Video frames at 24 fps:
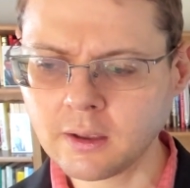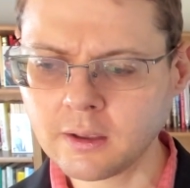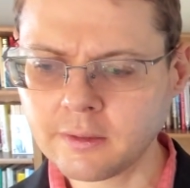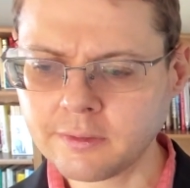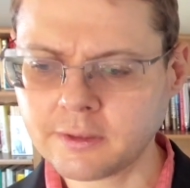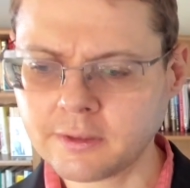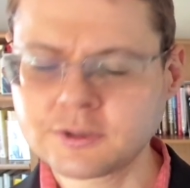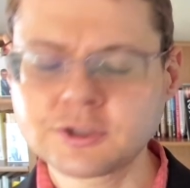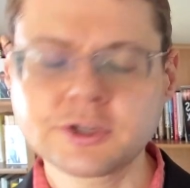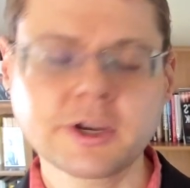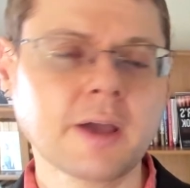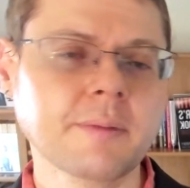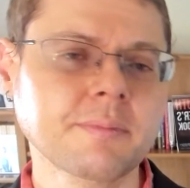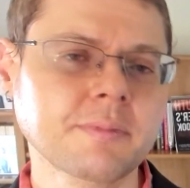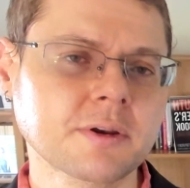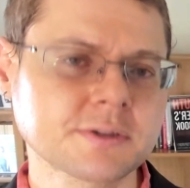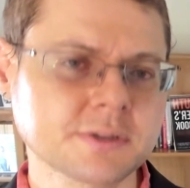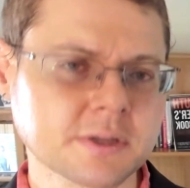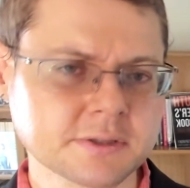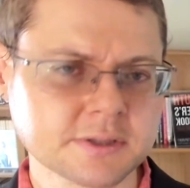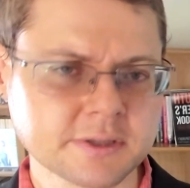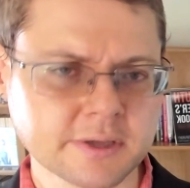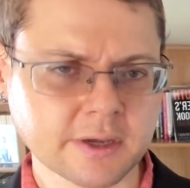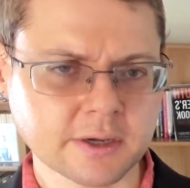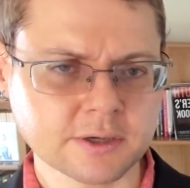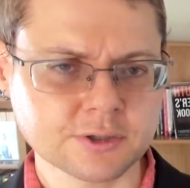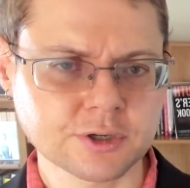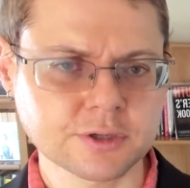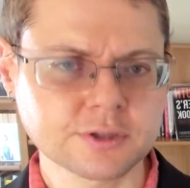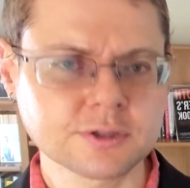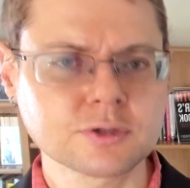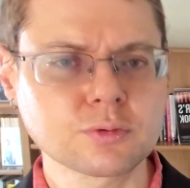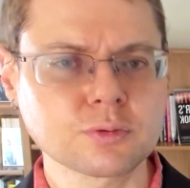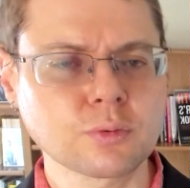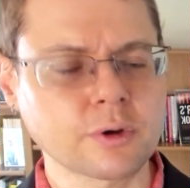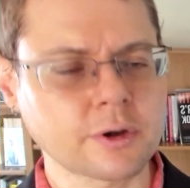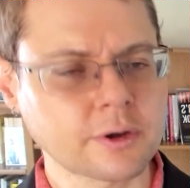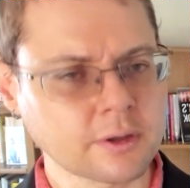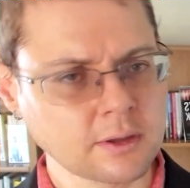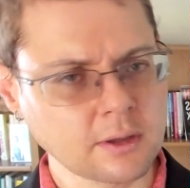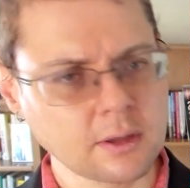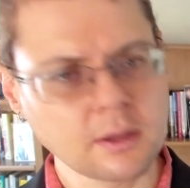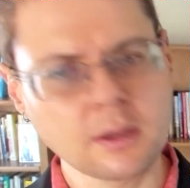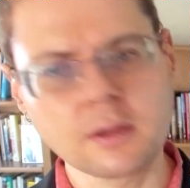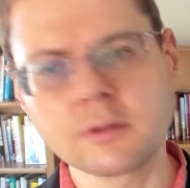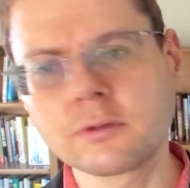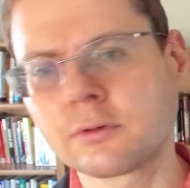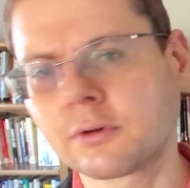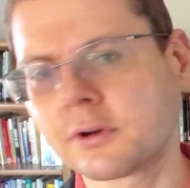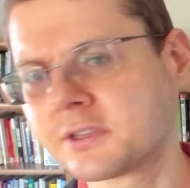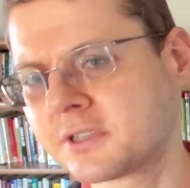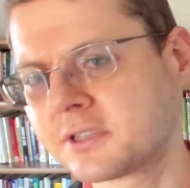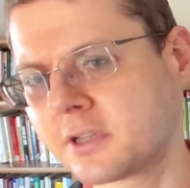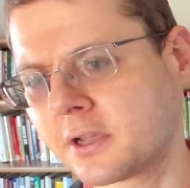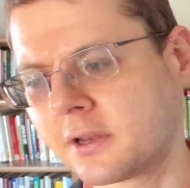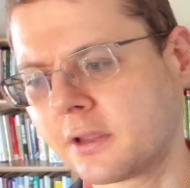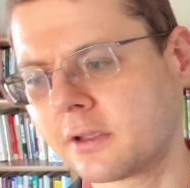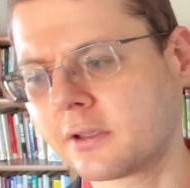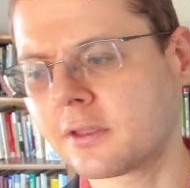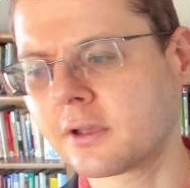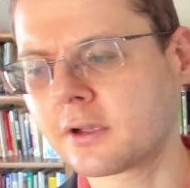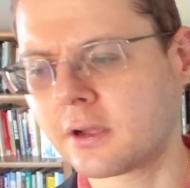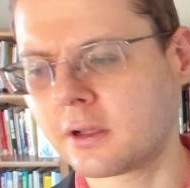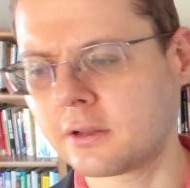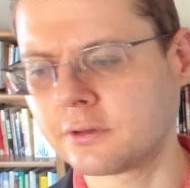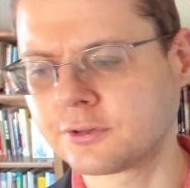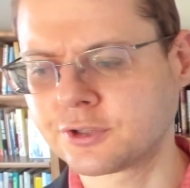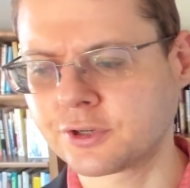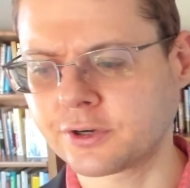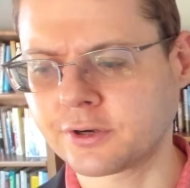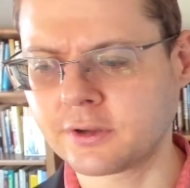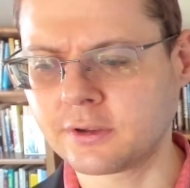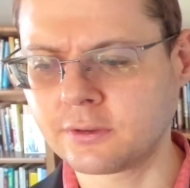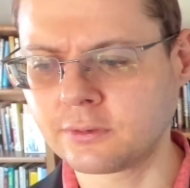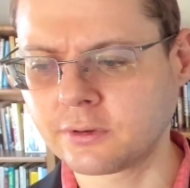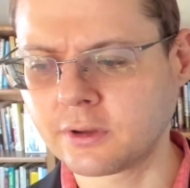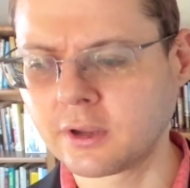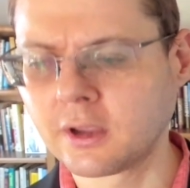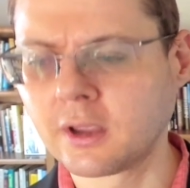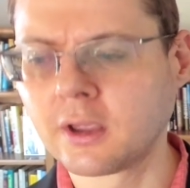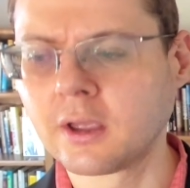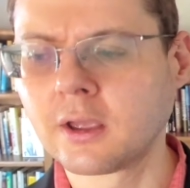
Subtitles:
The chapters and sections were key to resetting the culture code.